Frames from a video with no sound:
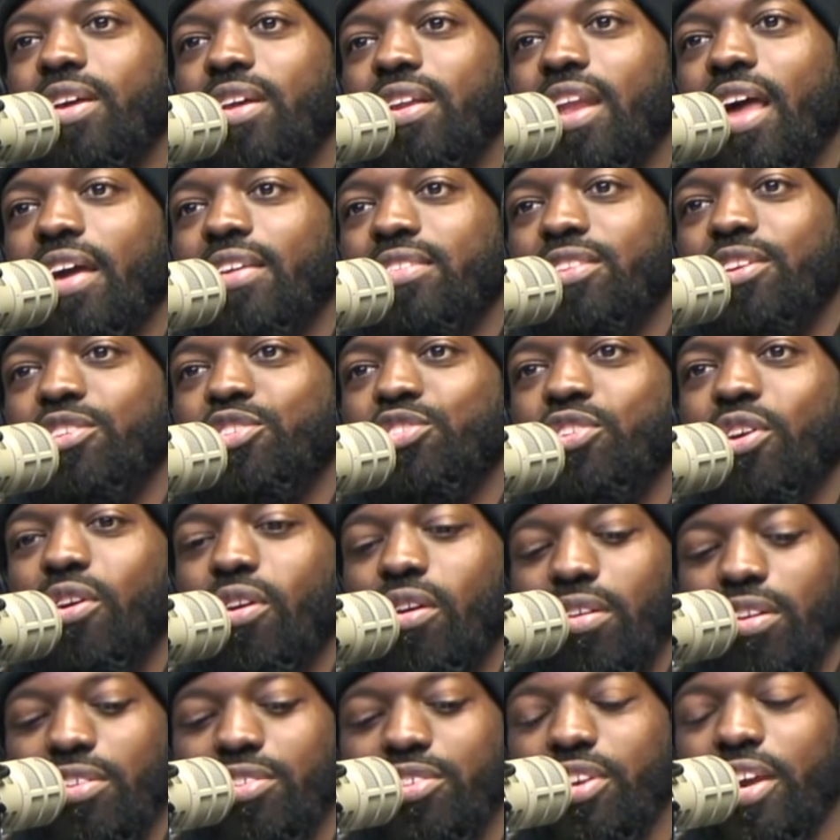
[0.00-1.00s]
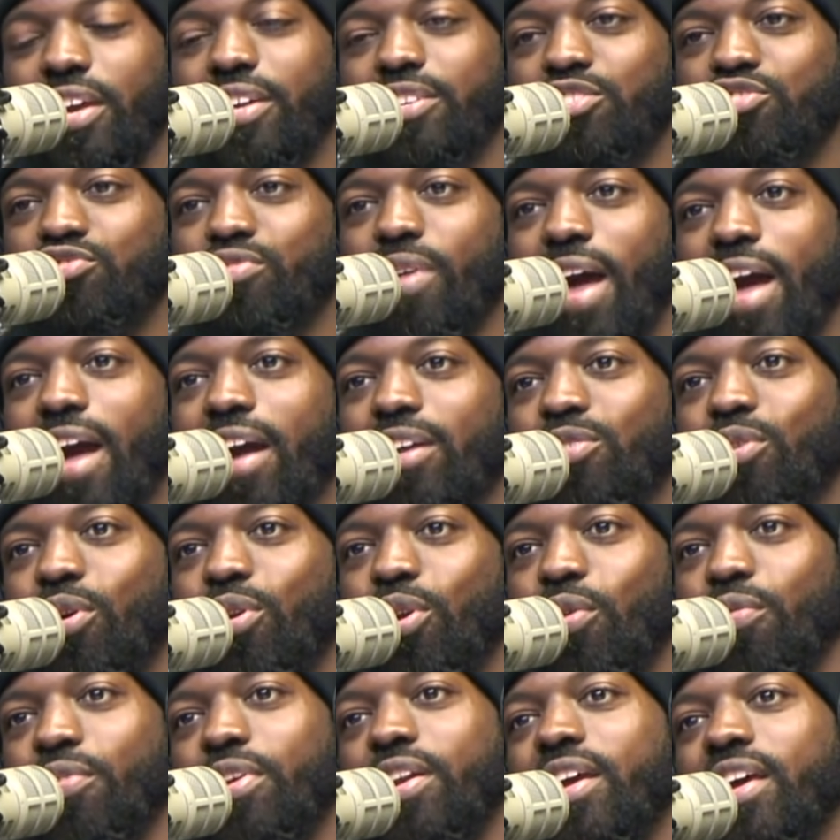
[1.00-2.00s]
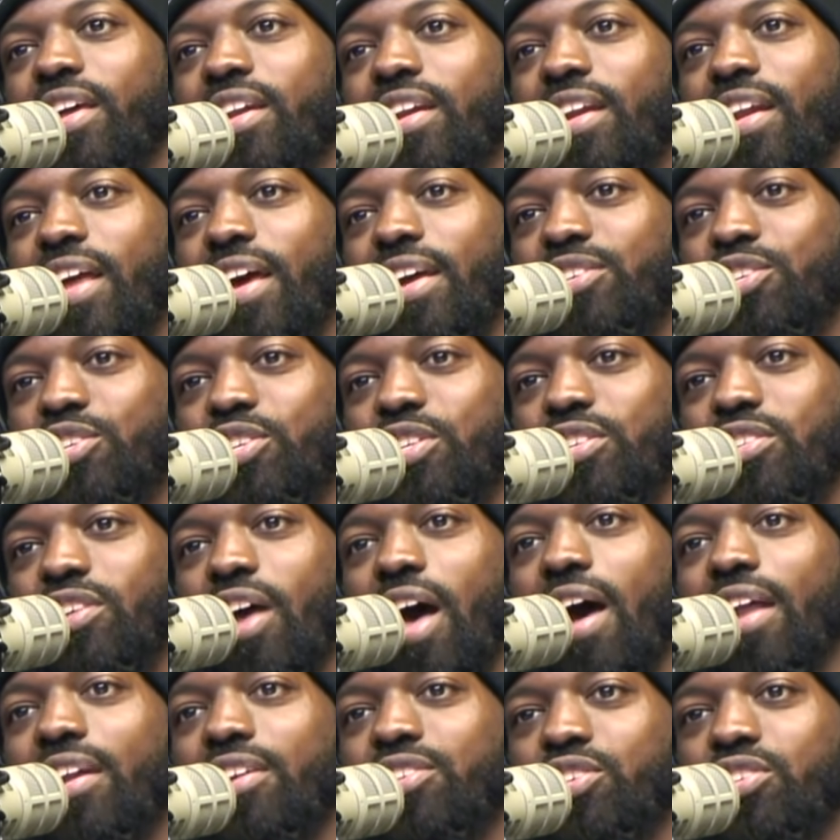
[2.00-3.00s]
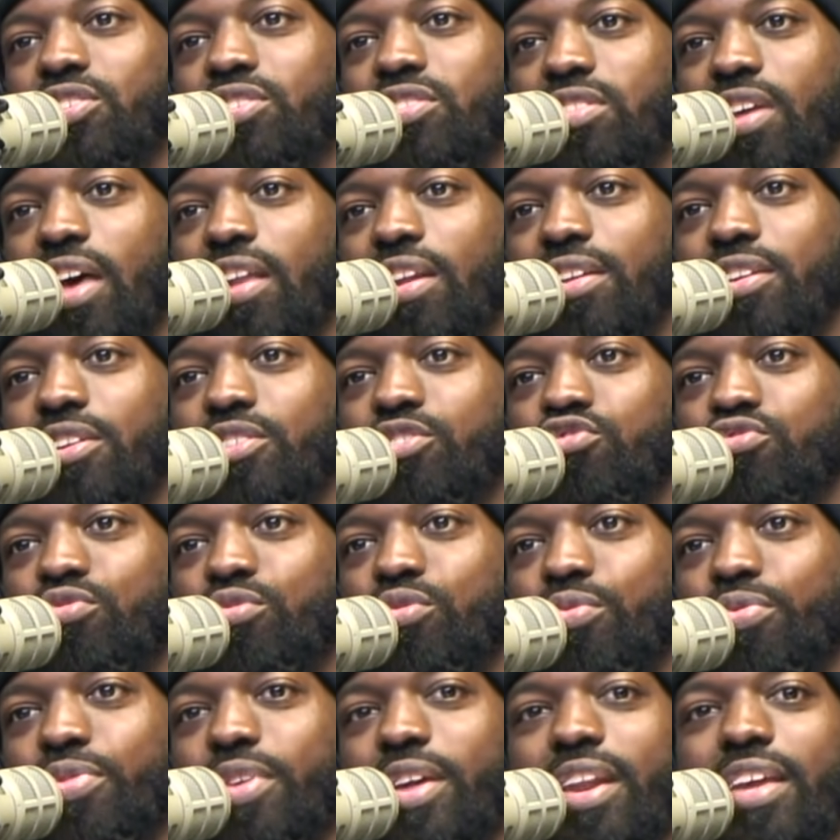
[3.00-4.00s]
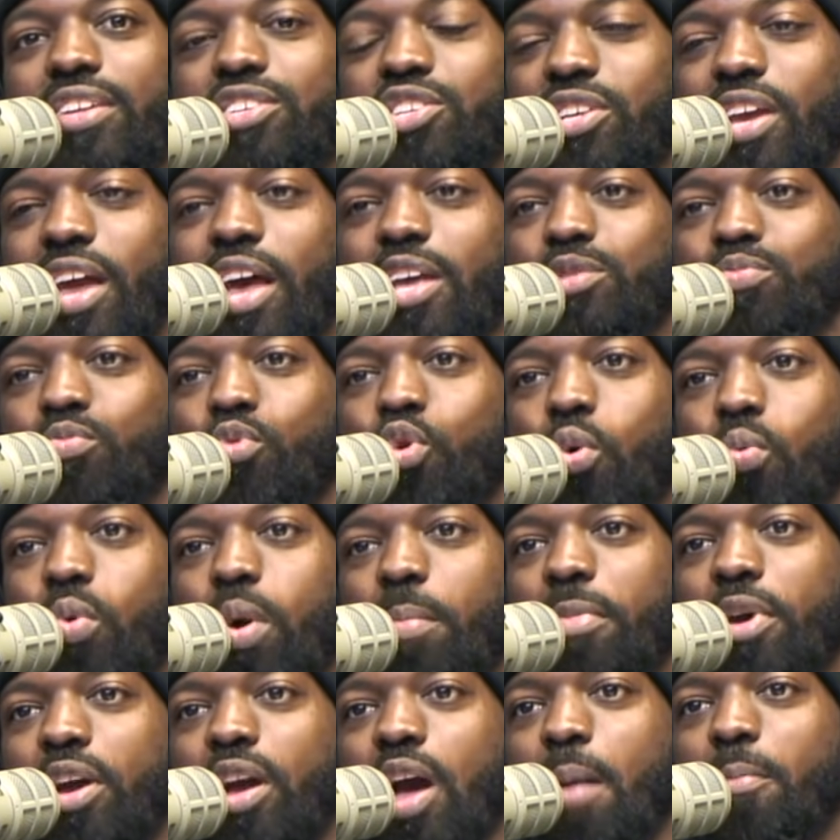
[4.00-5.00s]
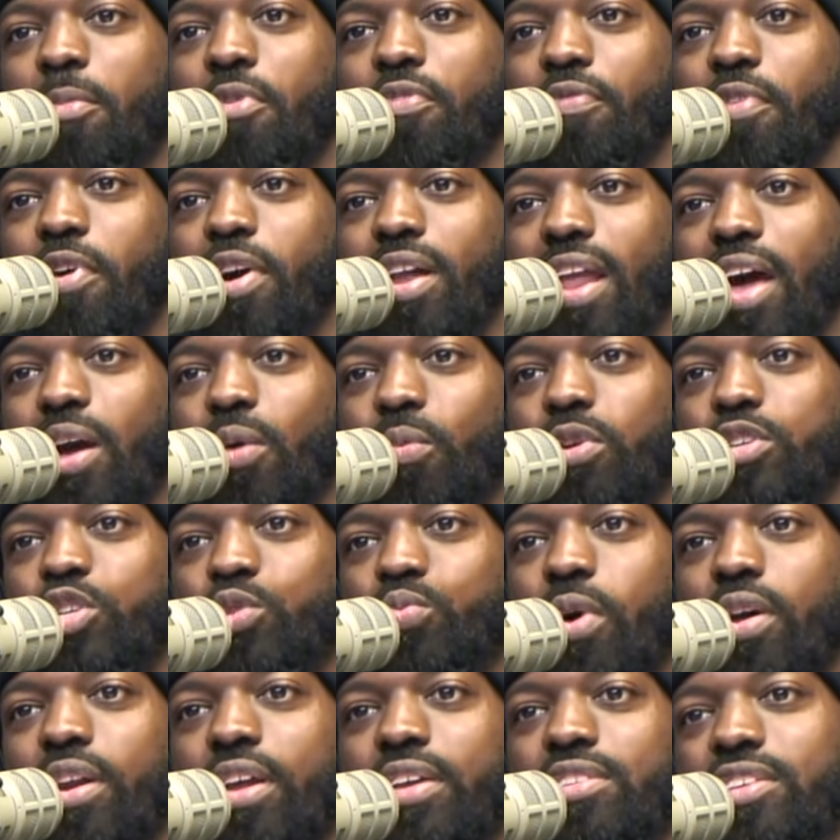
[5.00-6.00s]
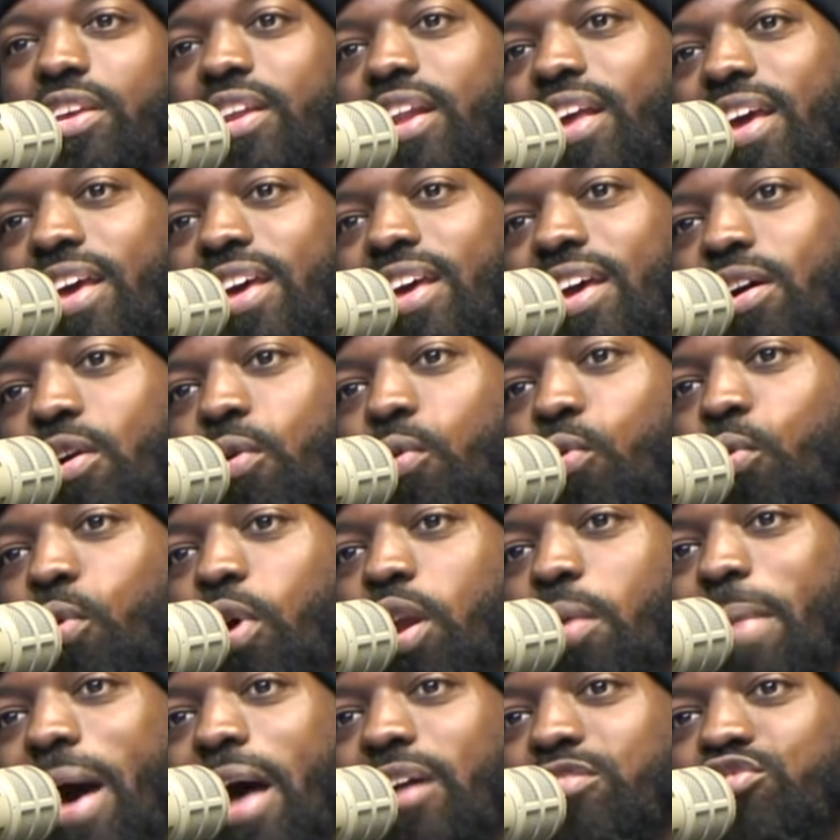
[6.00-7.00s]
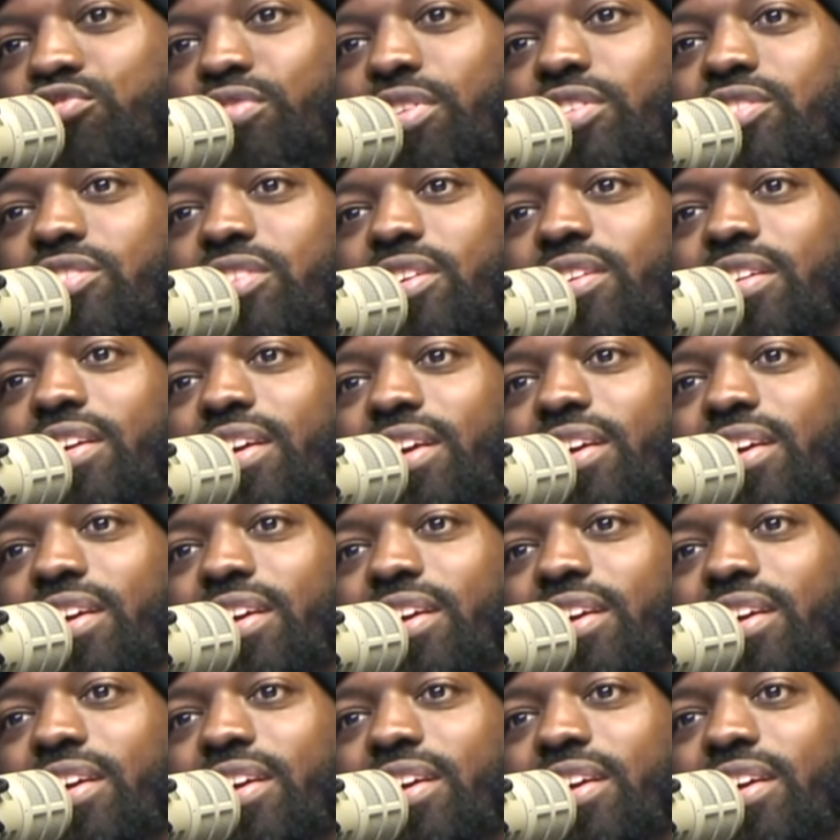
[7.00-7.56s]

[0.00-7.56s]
Like okay. this girl is getting dragged all over the internet. She's honest. She's telling the truth, and then she has more women coming for her. Like which one is it? Yeah. What about Tristan?